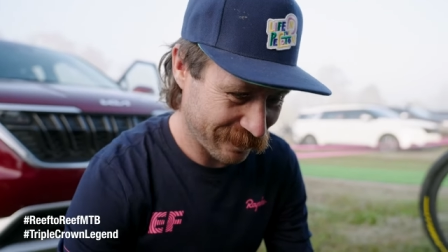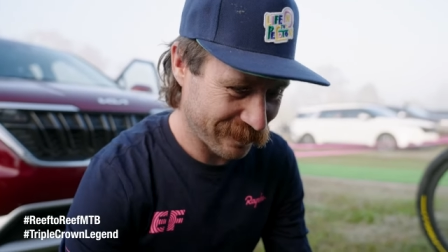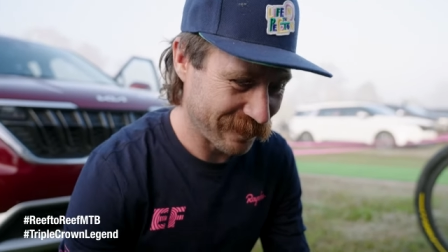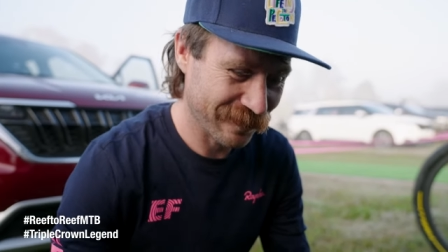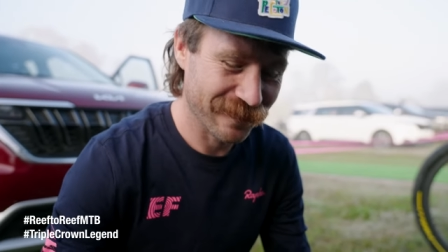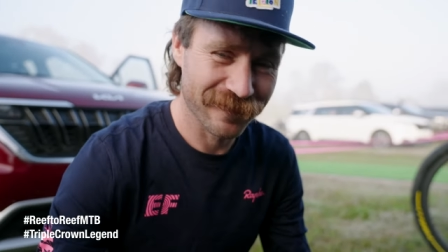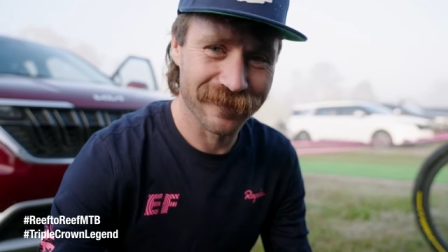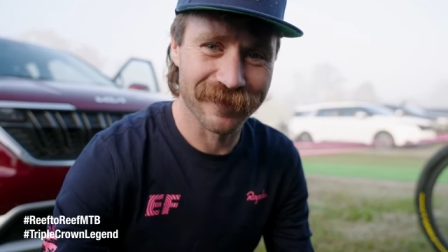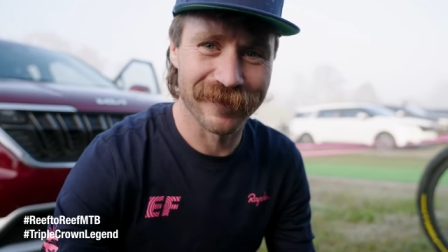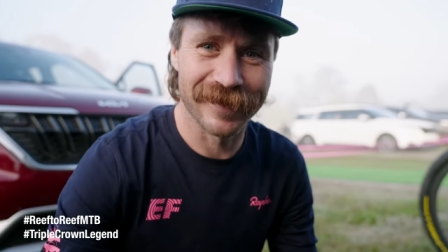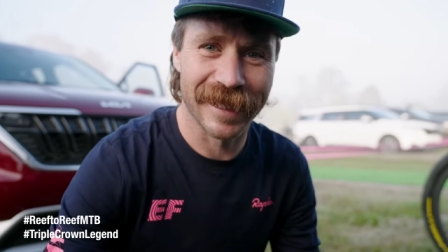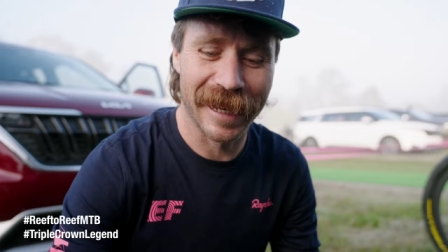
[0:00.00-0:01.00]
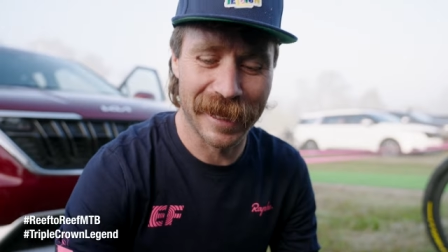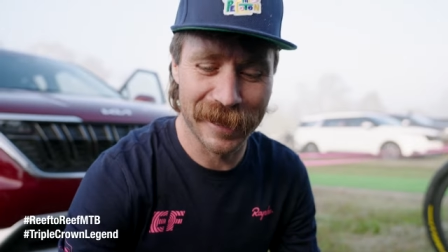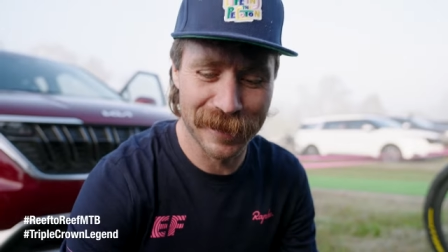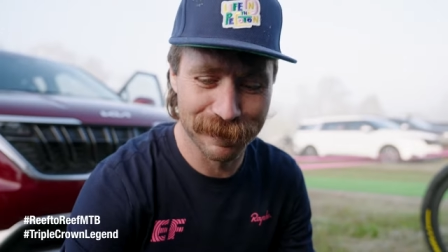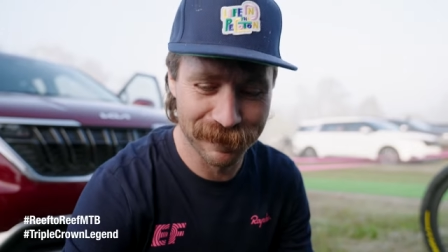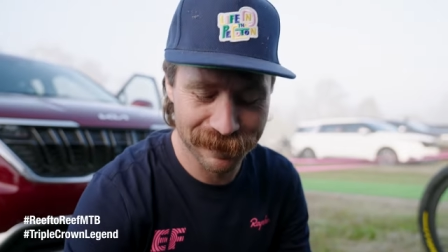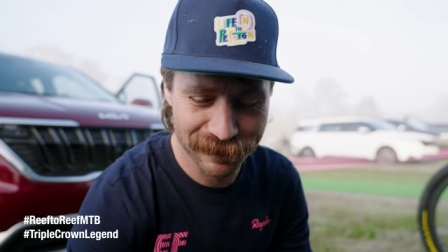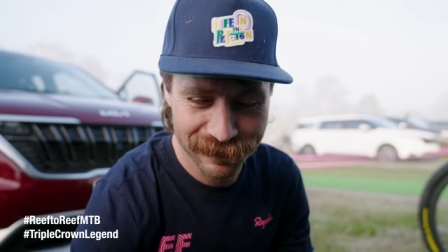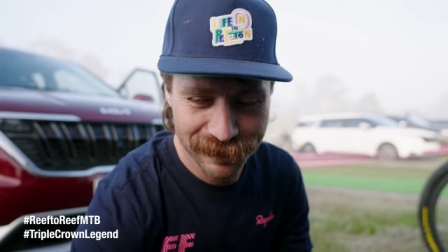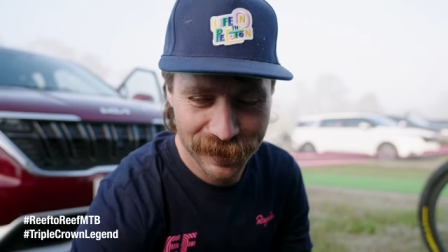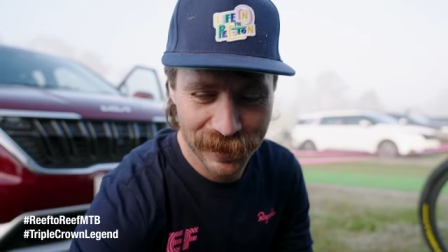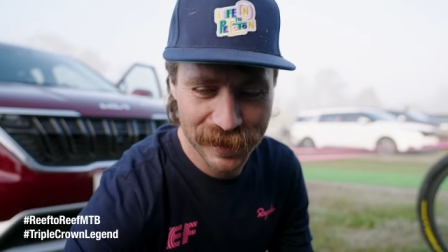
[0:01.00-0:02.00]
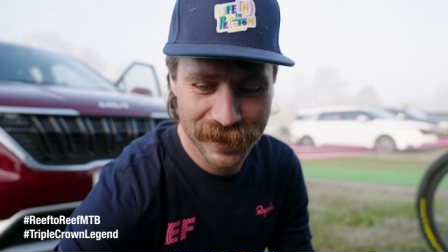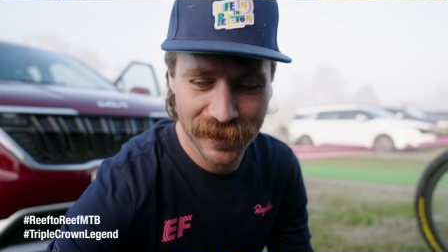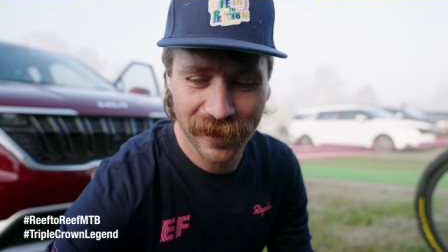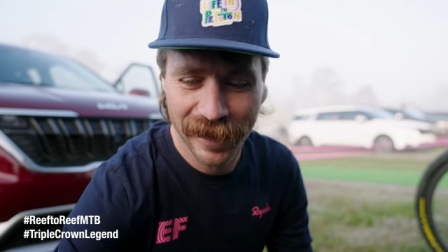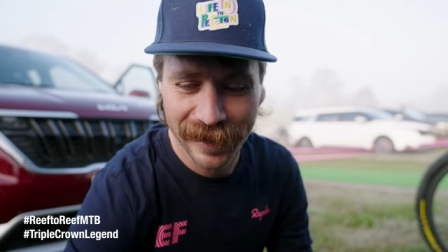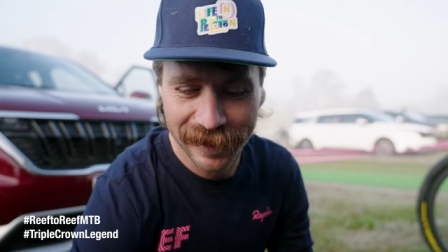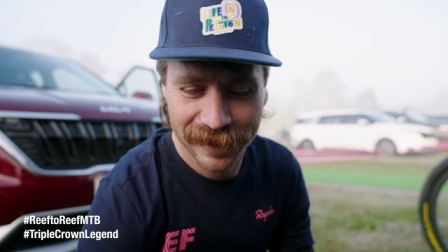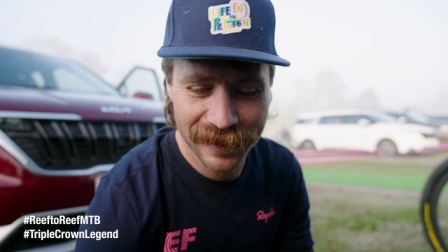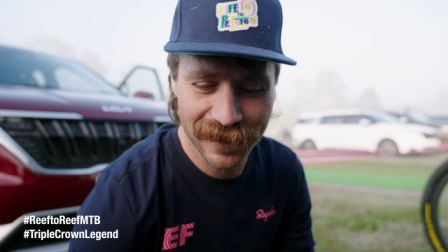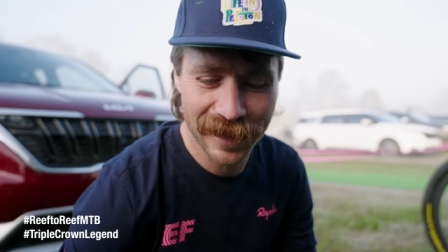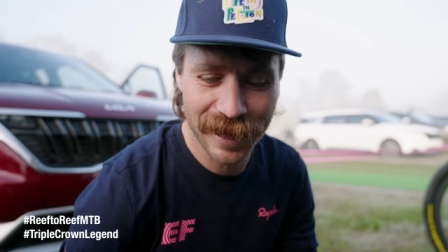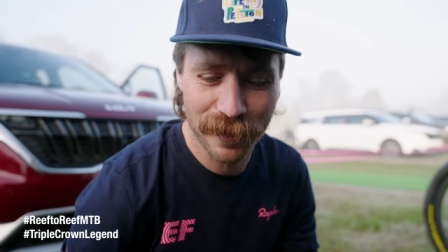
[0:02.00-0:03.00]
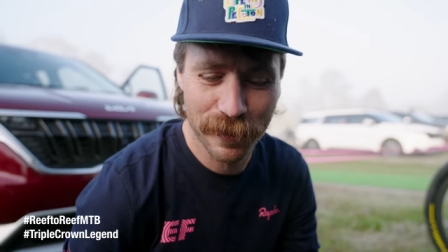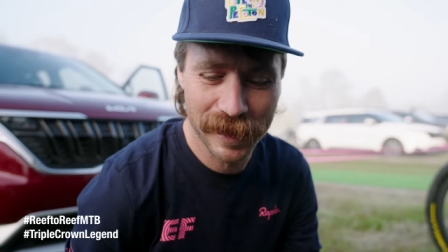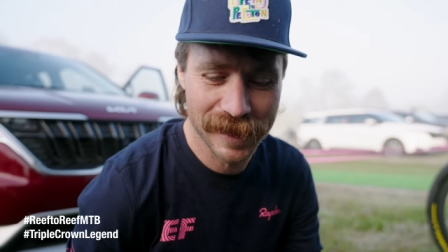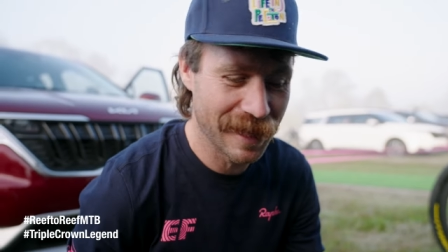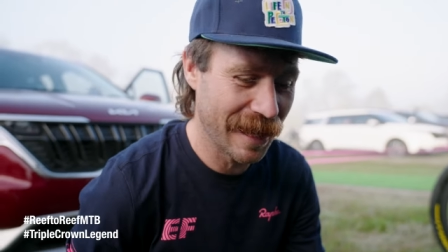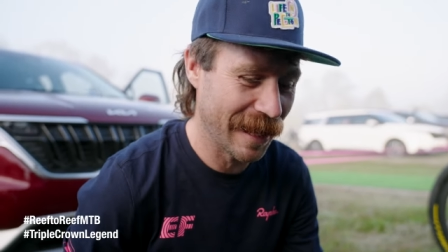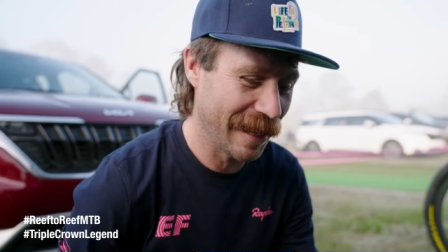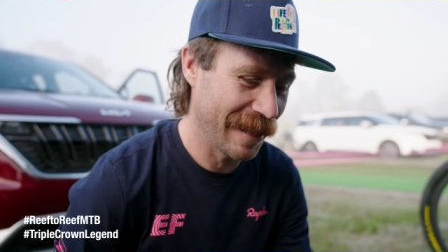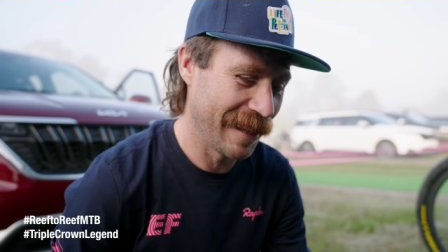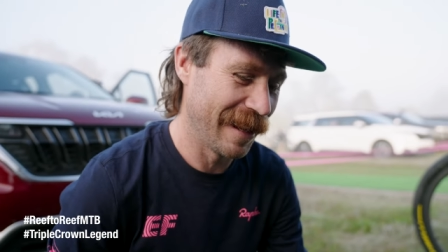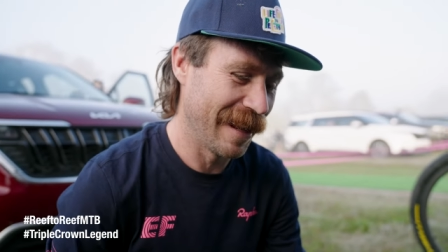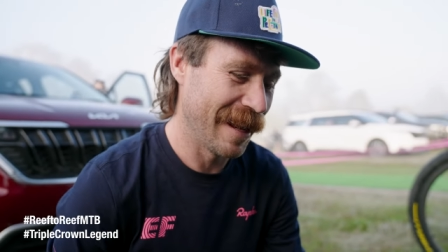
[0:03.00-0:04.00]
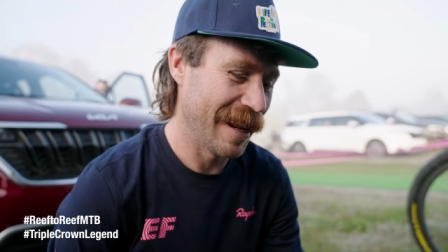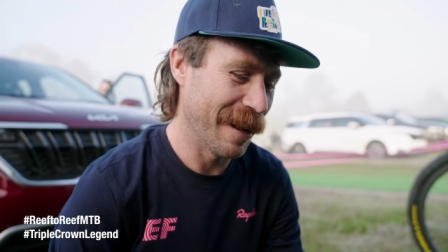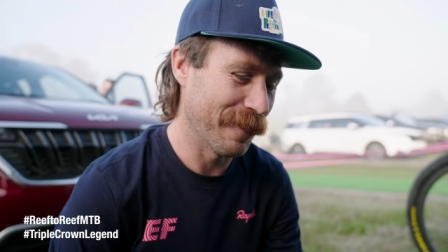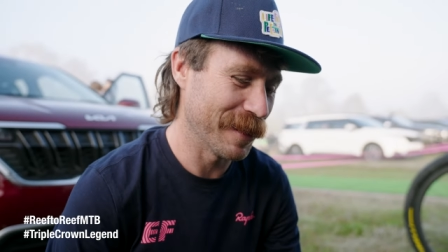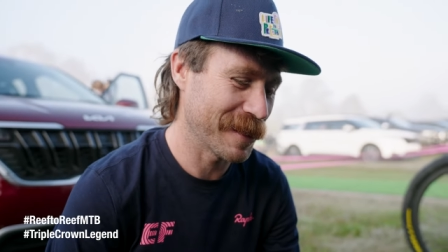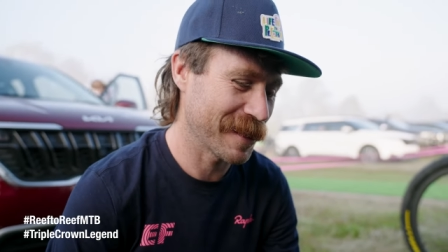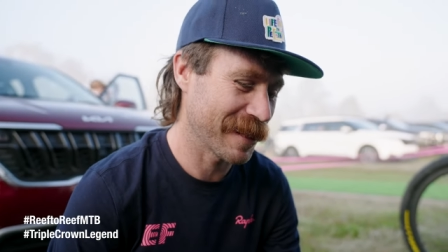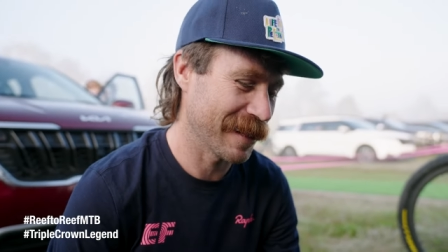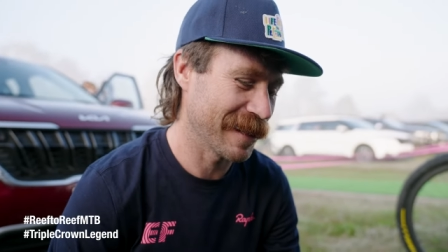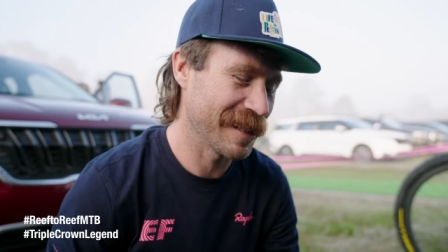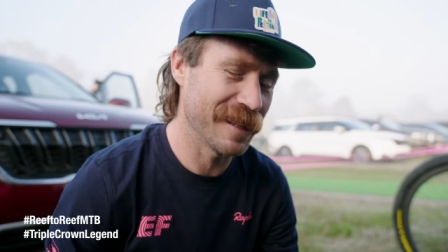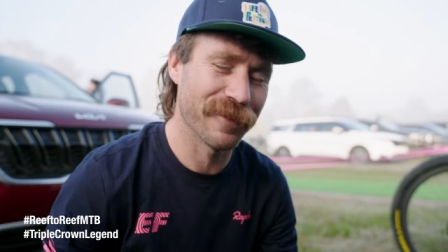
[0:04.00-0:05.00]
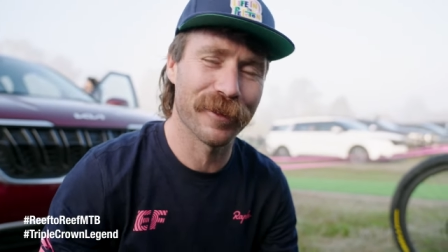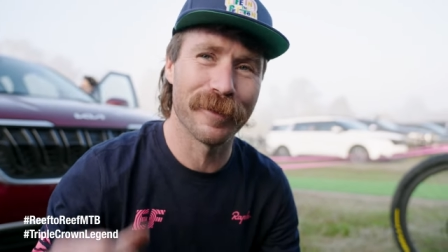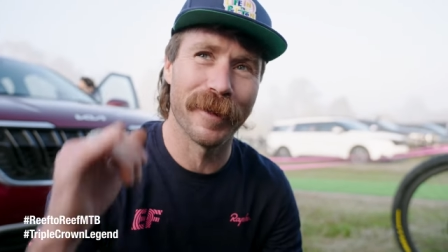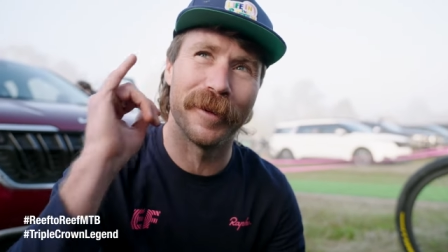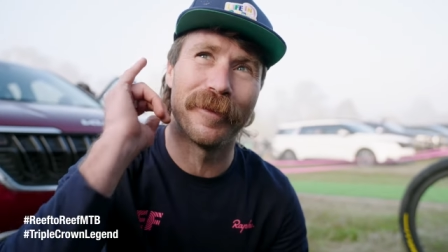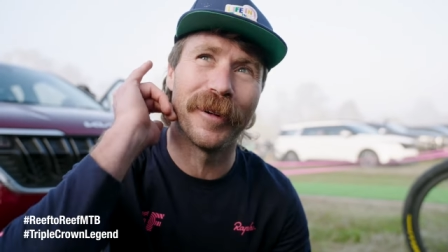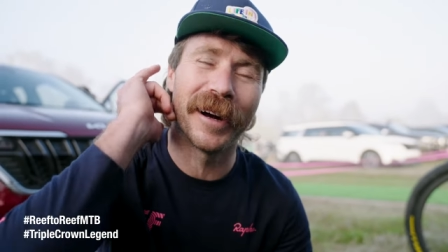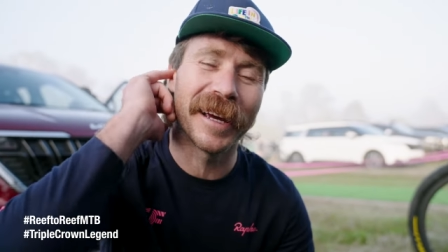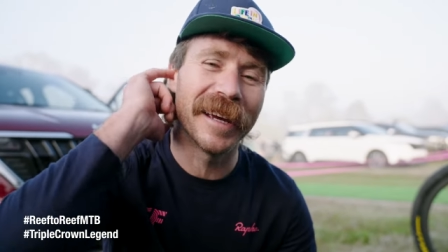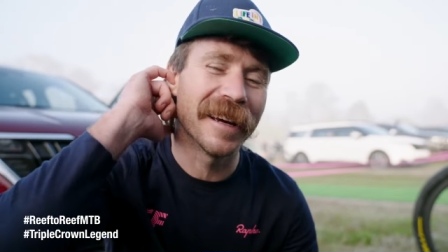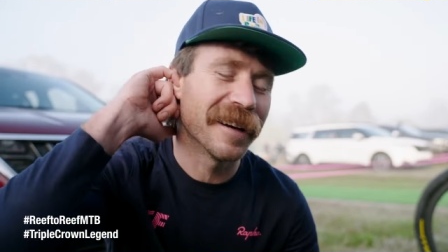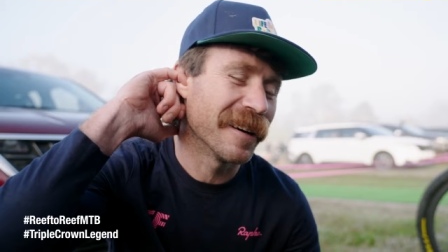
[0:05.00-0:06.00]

Yeah. And I'm feeling tired. God, how weak's that? No, but it's different mountain biking.